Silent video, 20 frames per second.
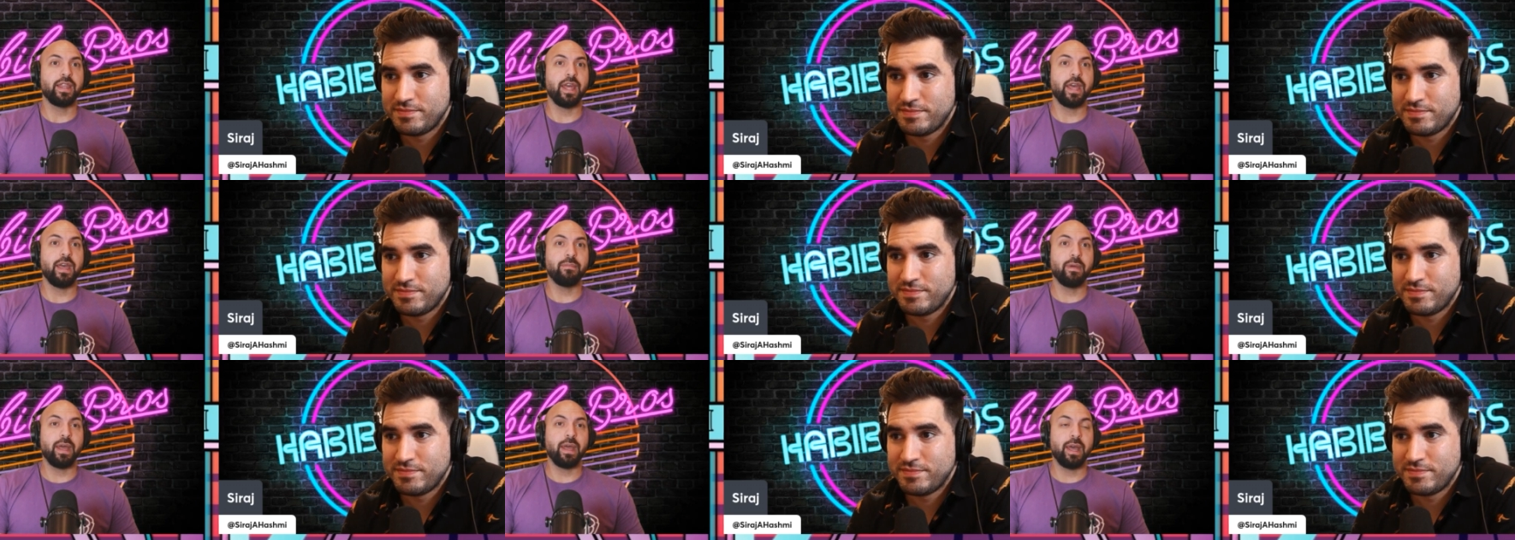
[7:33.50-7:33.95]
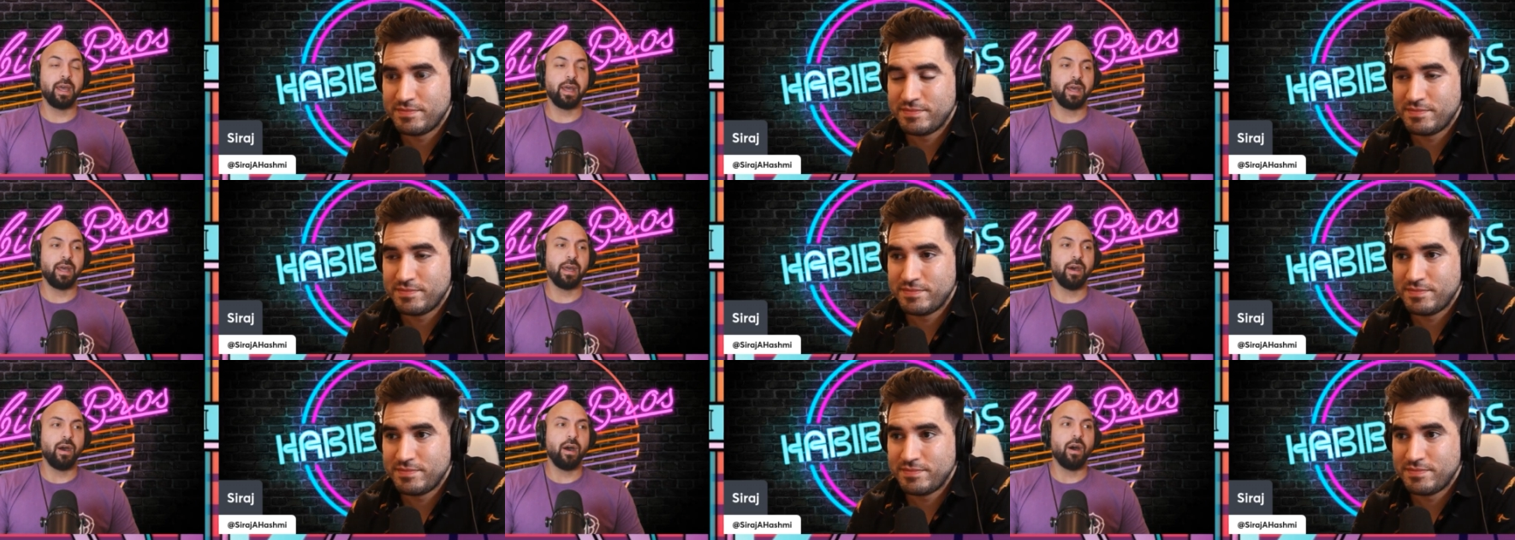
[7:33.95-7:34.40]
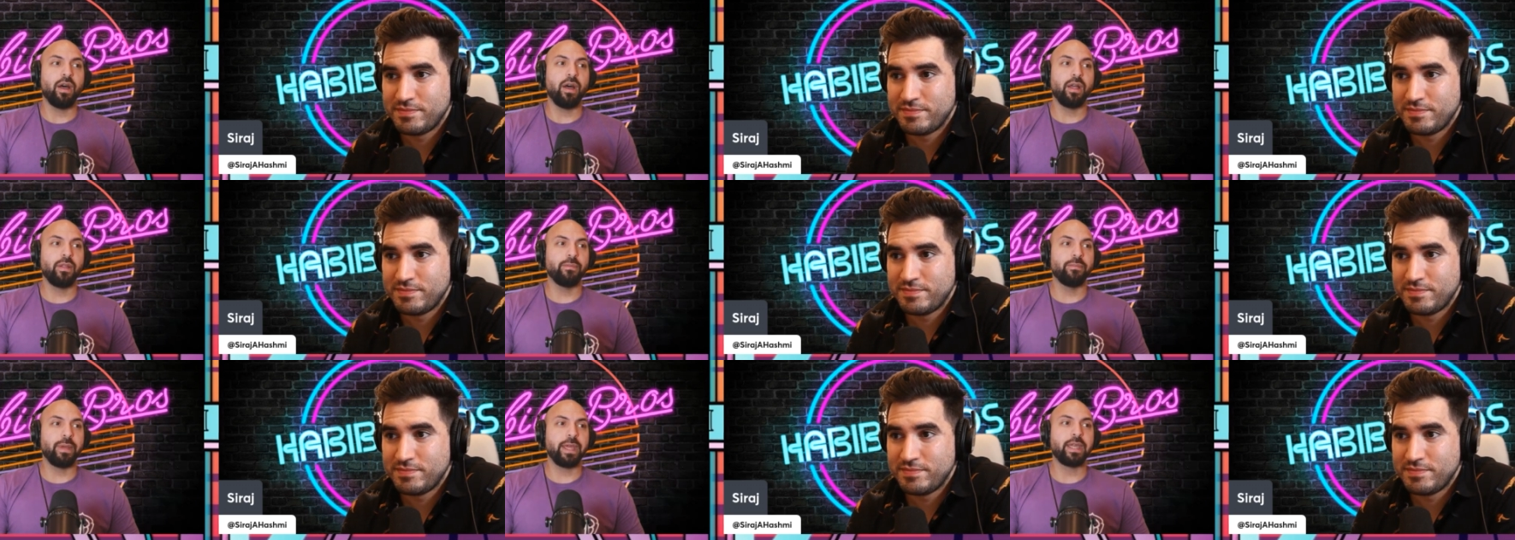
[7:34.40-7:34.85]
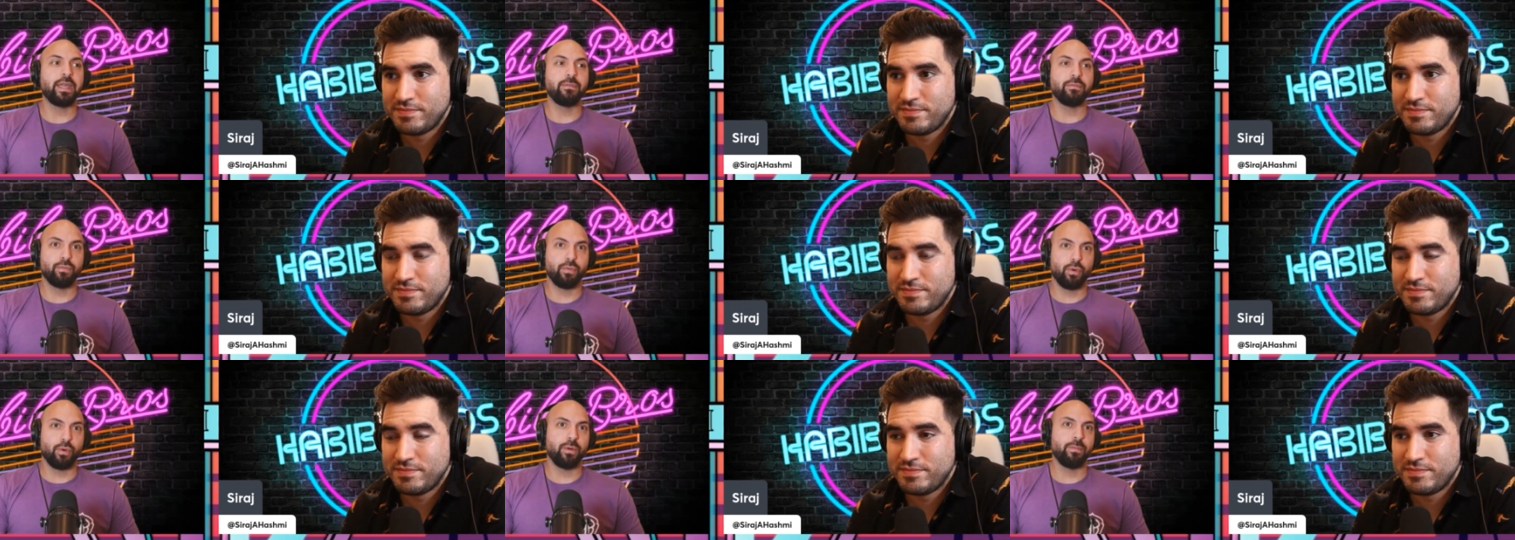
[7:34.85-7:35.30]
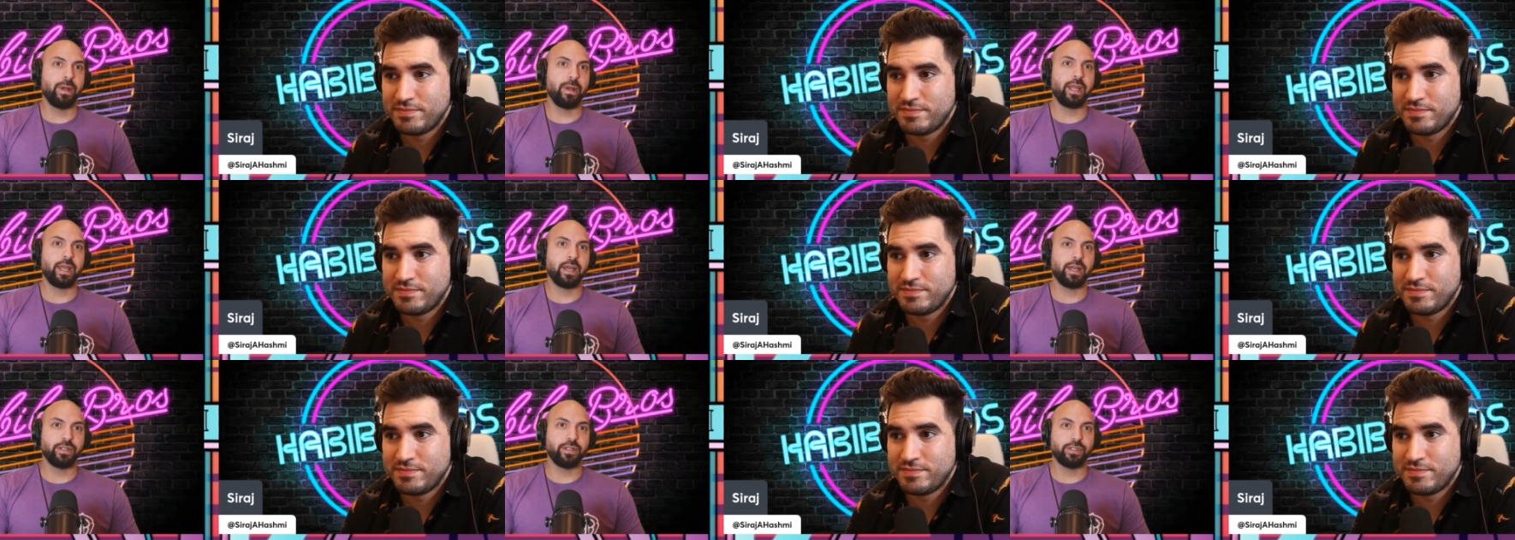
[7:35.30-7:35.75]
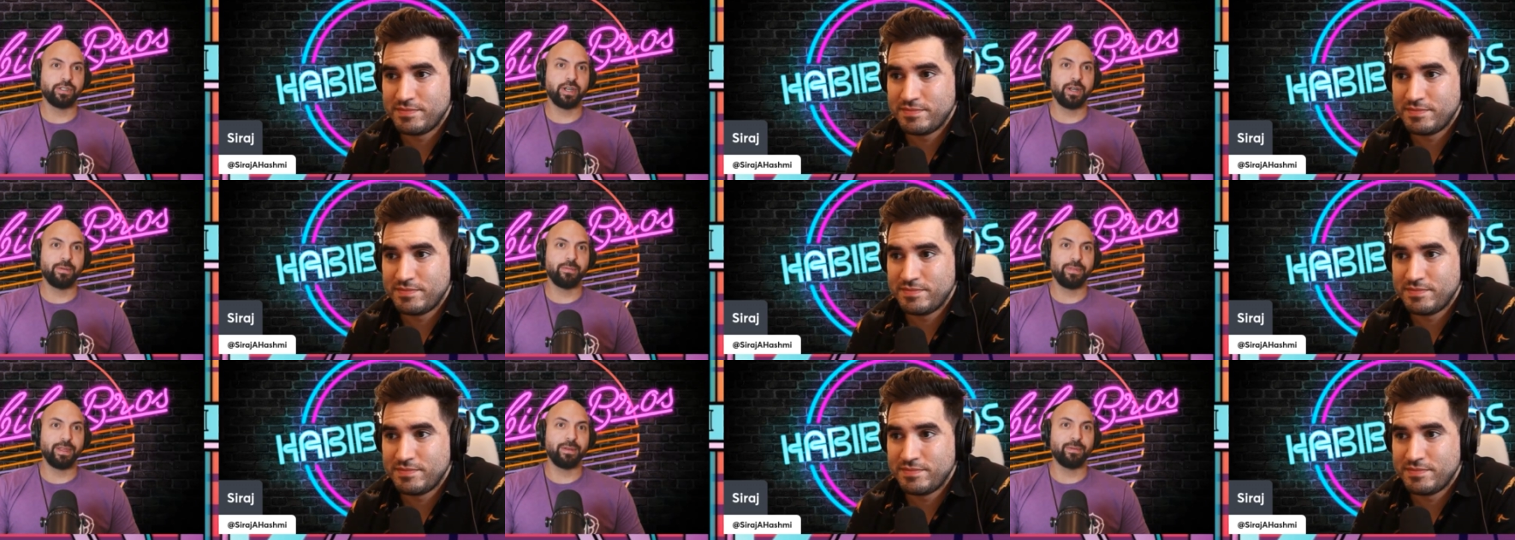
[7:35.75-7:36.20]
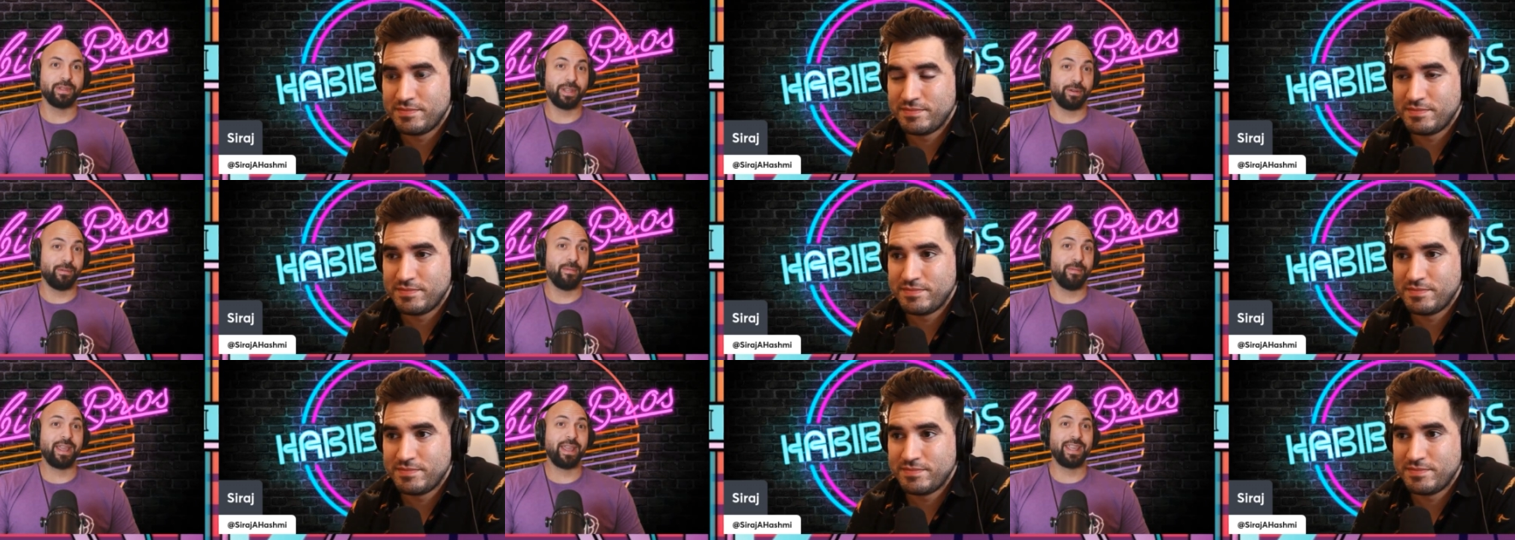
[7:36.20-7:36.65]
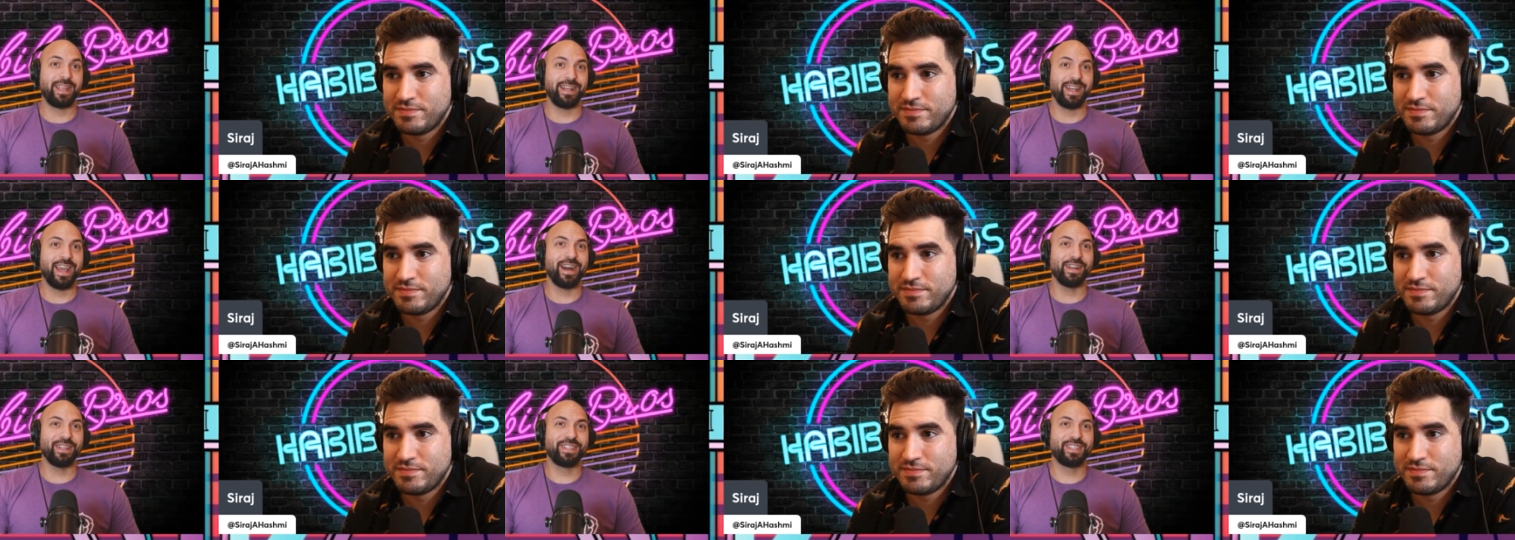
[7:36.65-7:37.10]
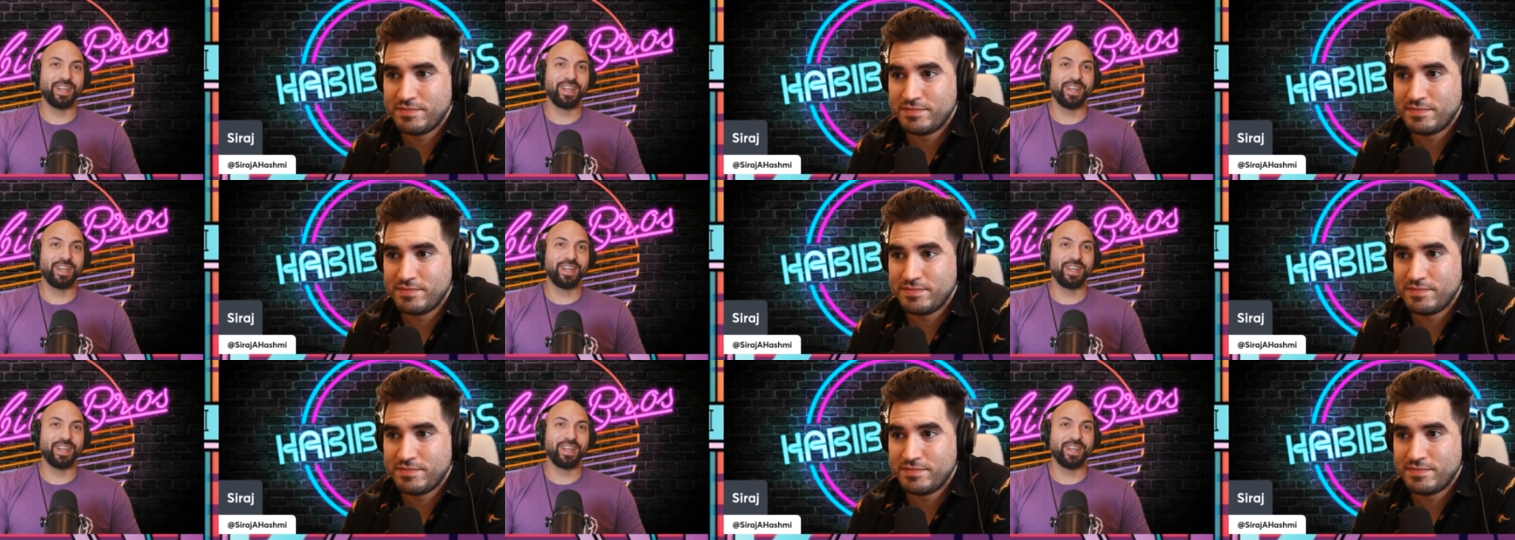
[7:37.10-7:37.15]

Speaker 1: them uh, all making more money under Trump than what they're making now.